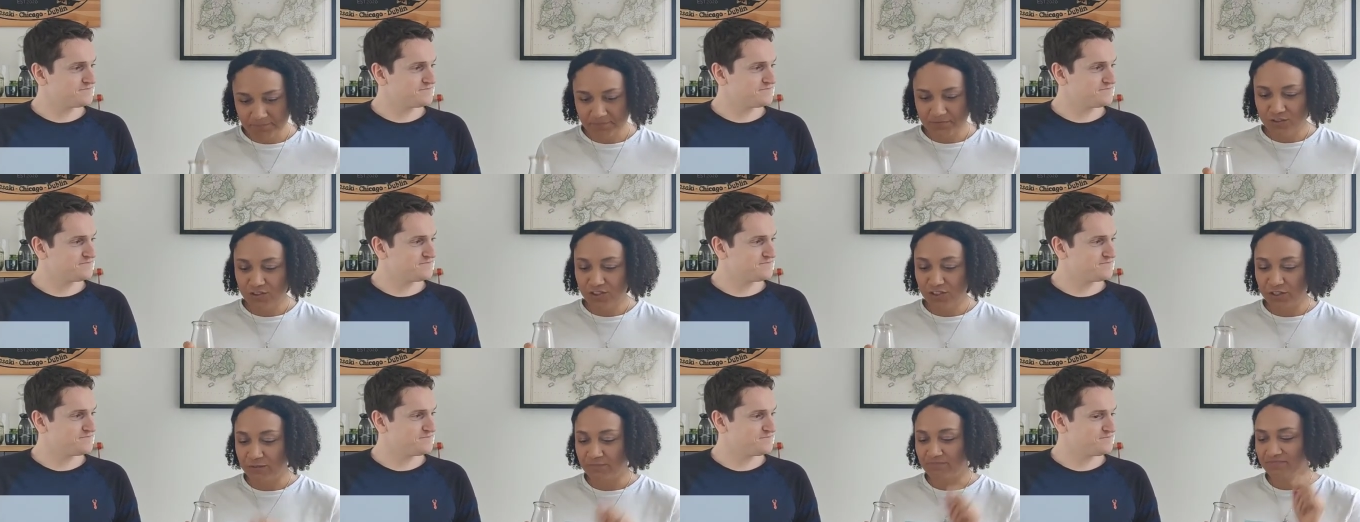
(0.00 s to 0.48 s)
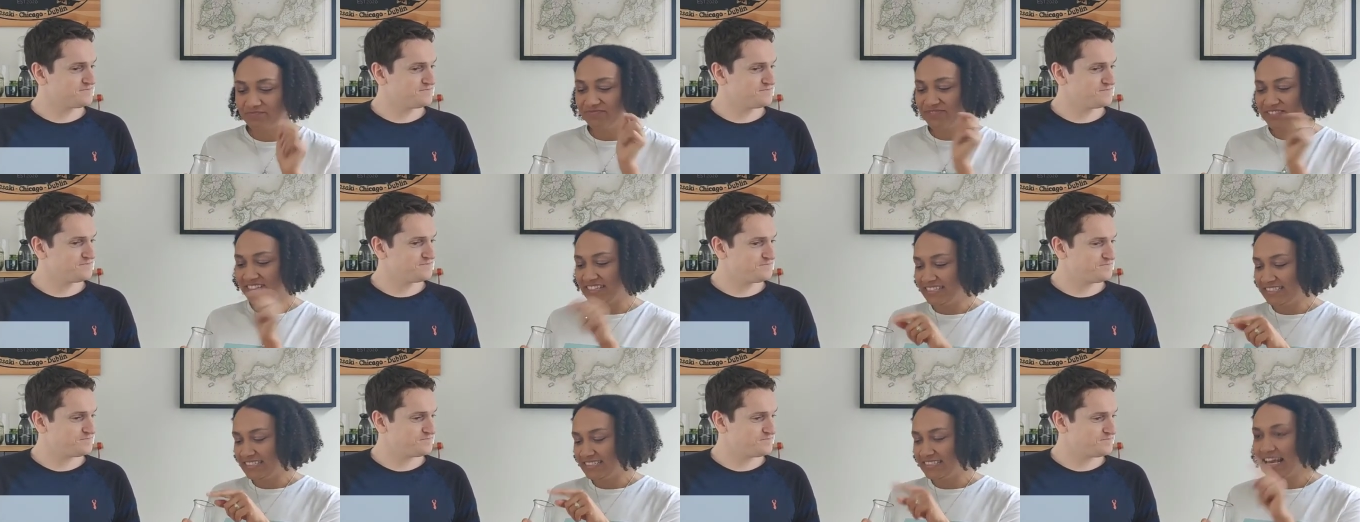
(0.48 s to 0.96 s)
Speaker 1: So
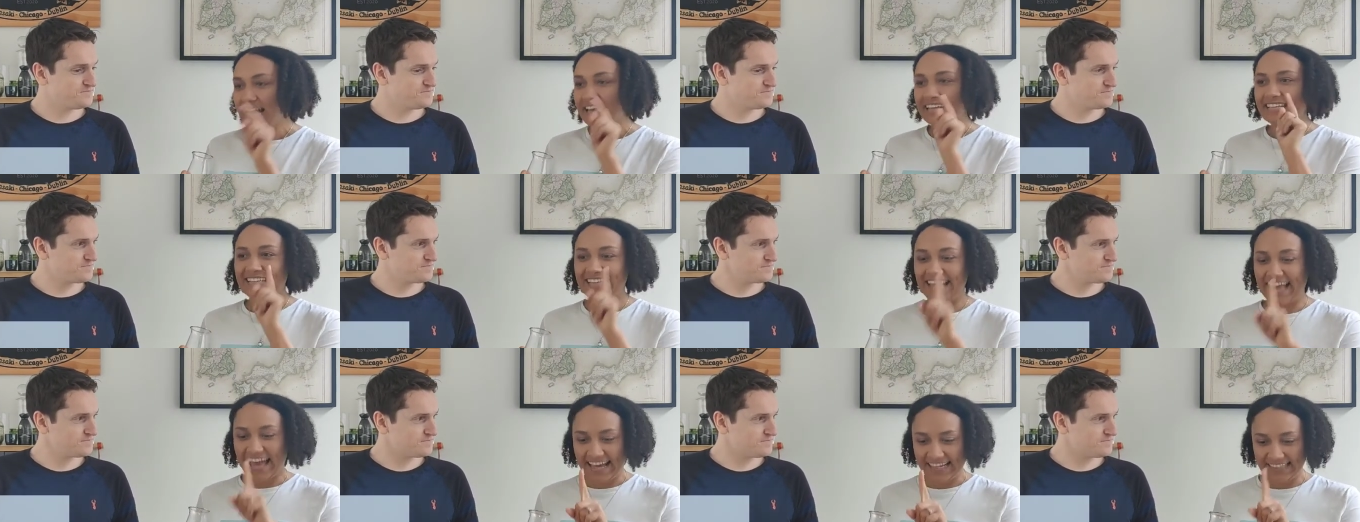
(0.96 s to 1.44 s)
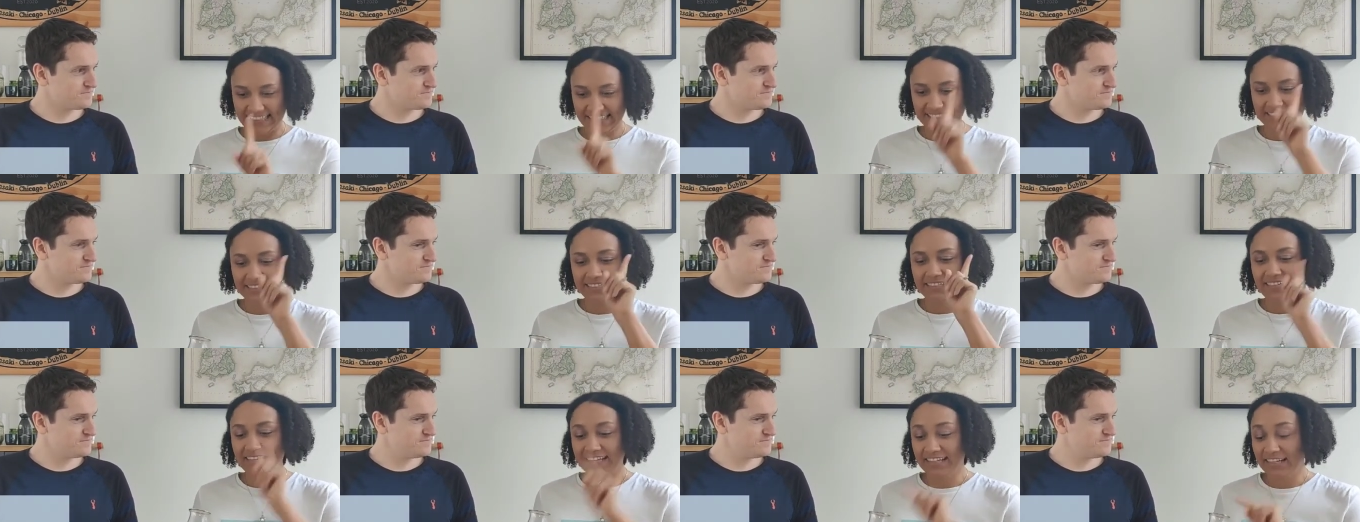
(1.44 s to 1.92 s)
this, yes,
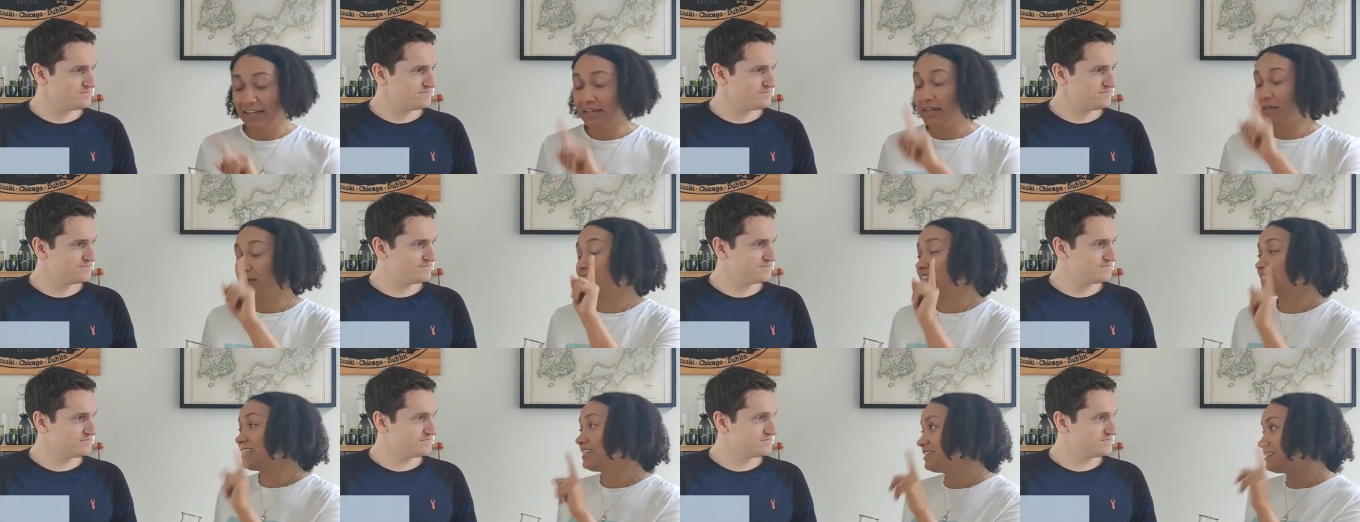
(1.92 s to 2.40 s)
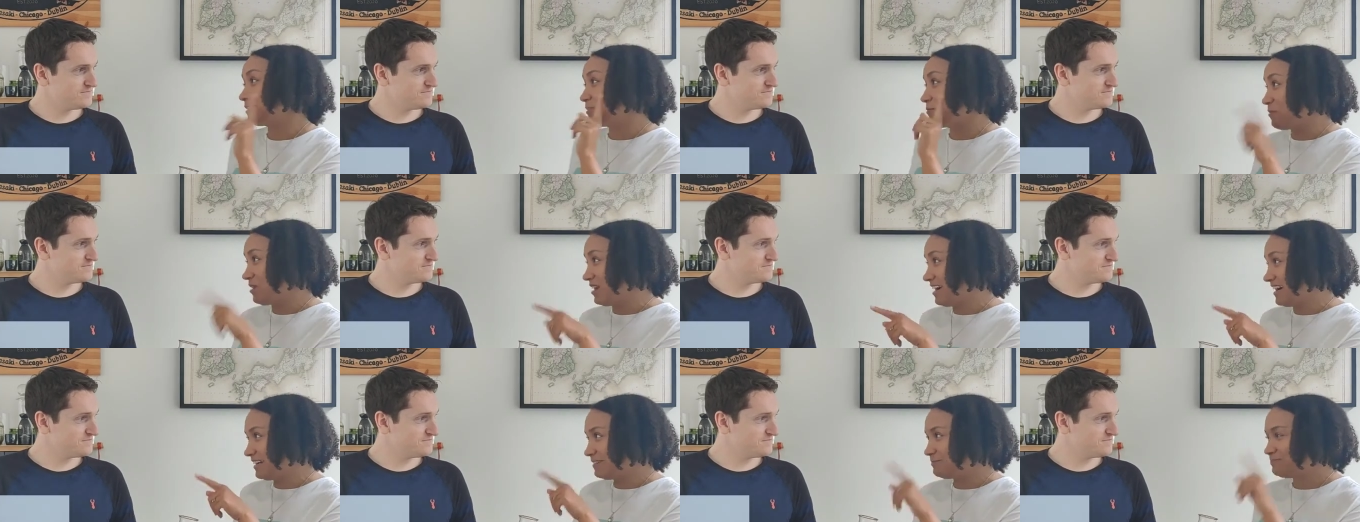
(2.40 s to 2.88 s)
and I will tell you
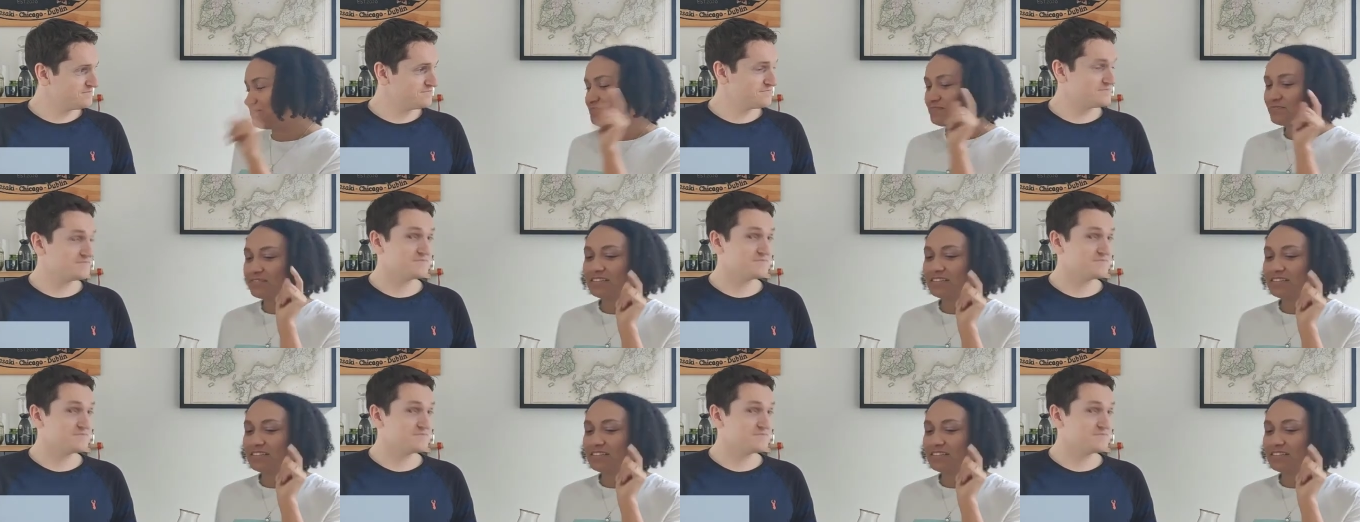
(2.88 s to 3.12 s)
why.